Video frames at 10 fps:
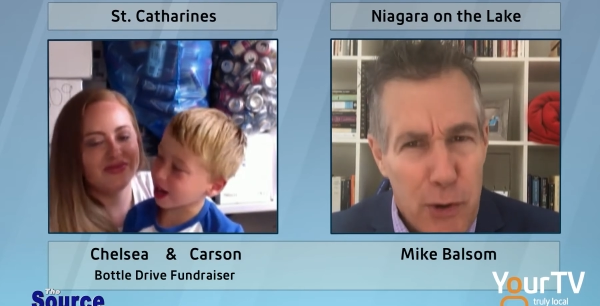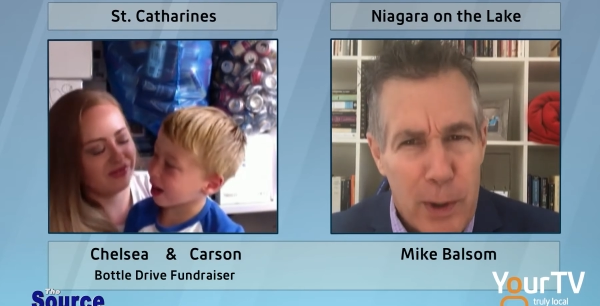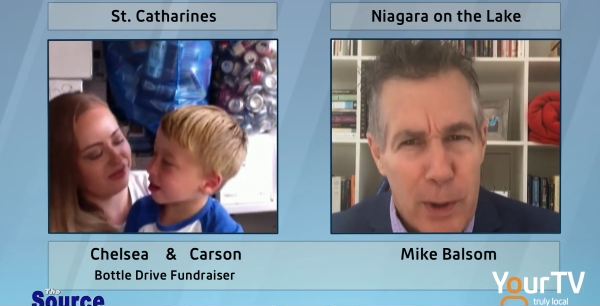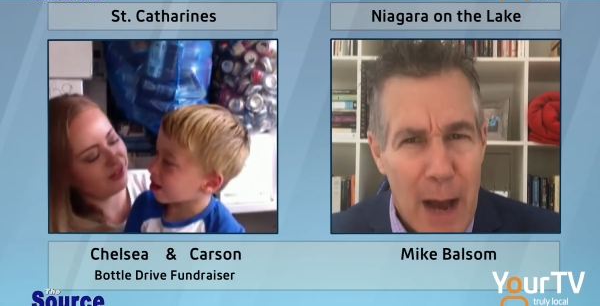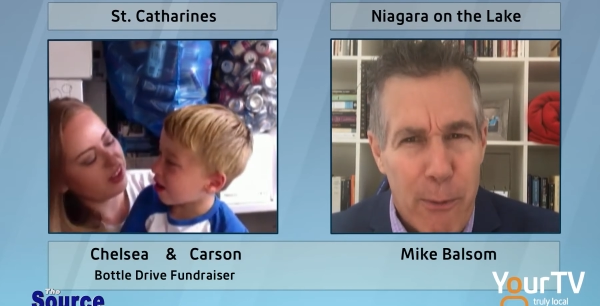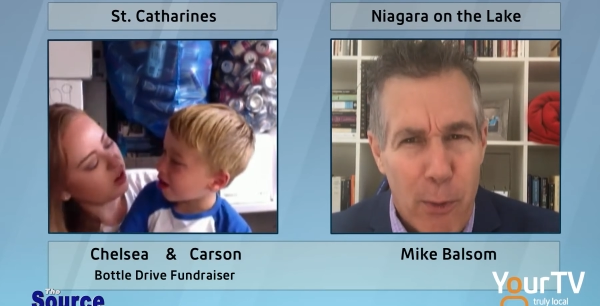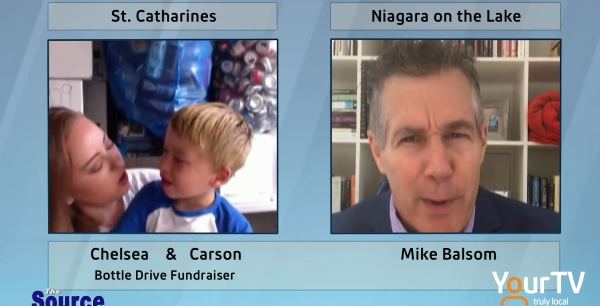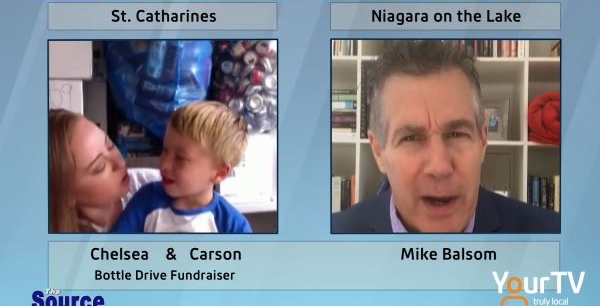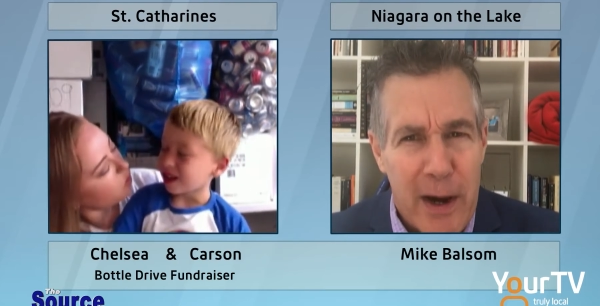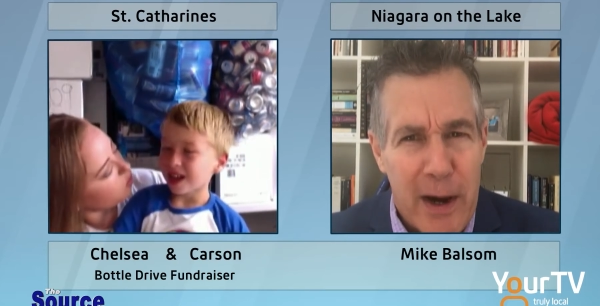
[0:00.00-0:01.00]
Speaker 1: Is that what we
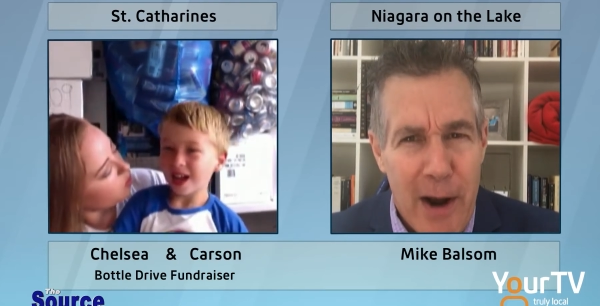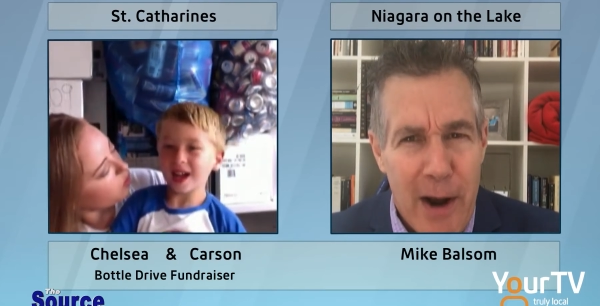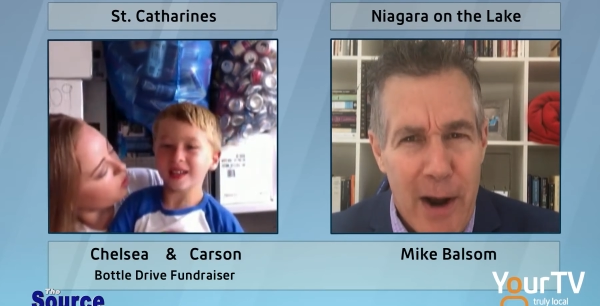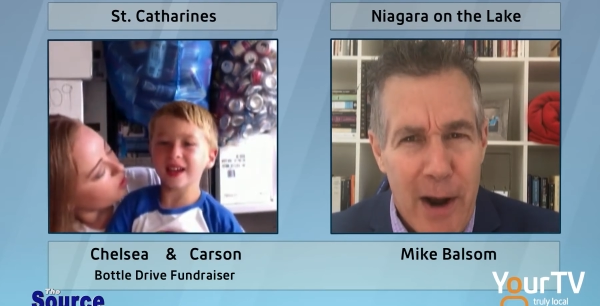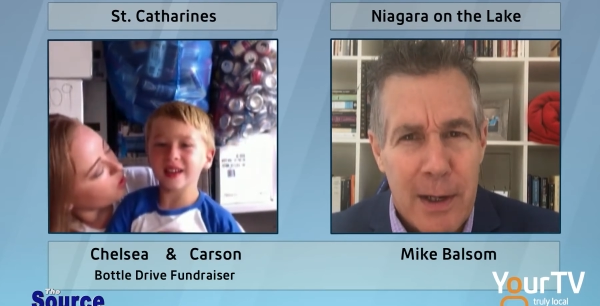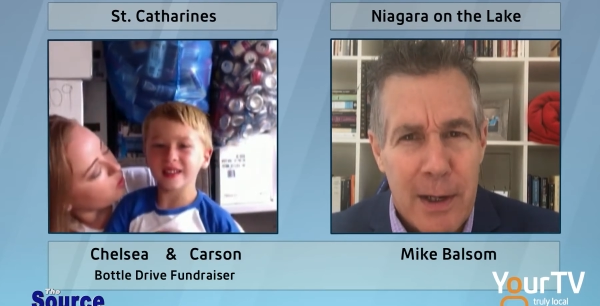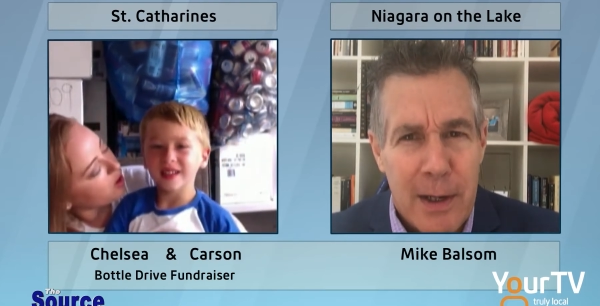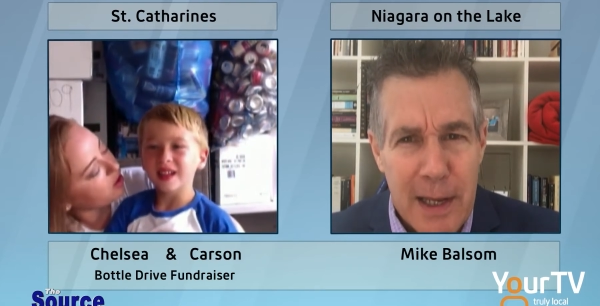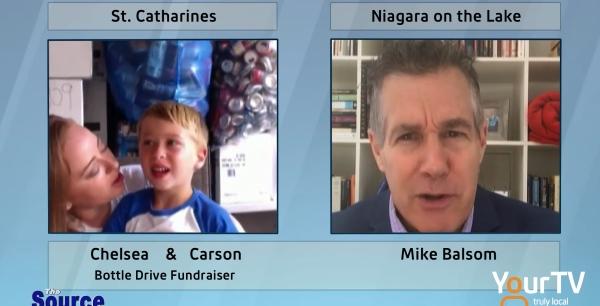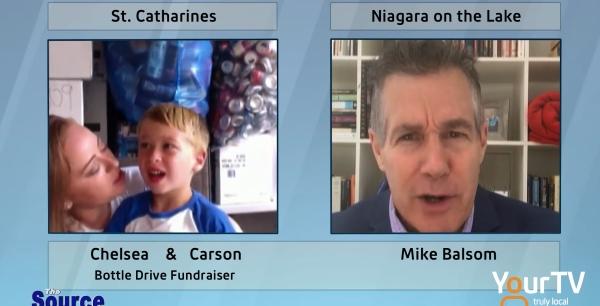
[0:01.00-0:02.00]
figured out? Okay.
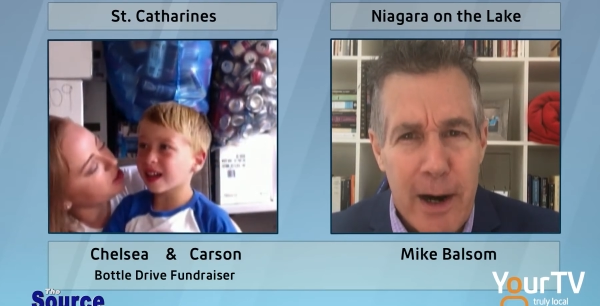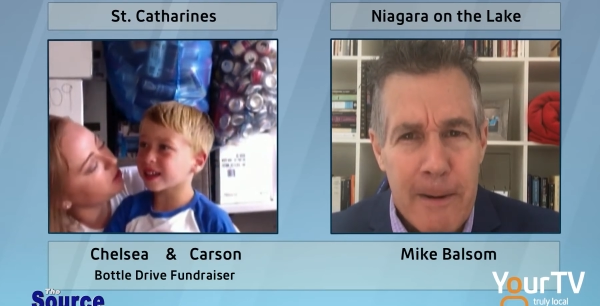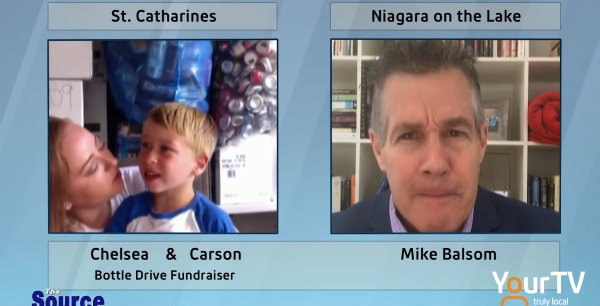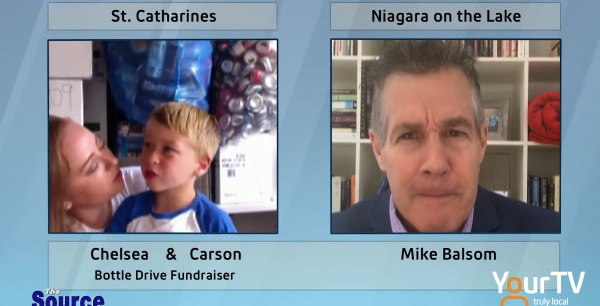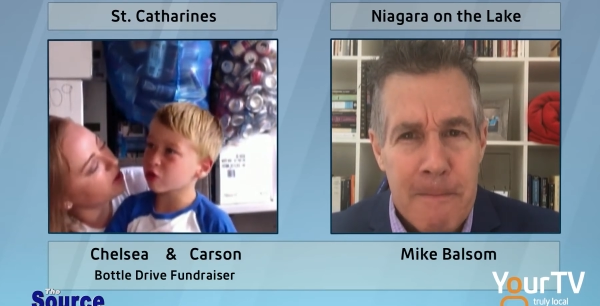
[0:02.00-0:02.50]
What, what, grade are you,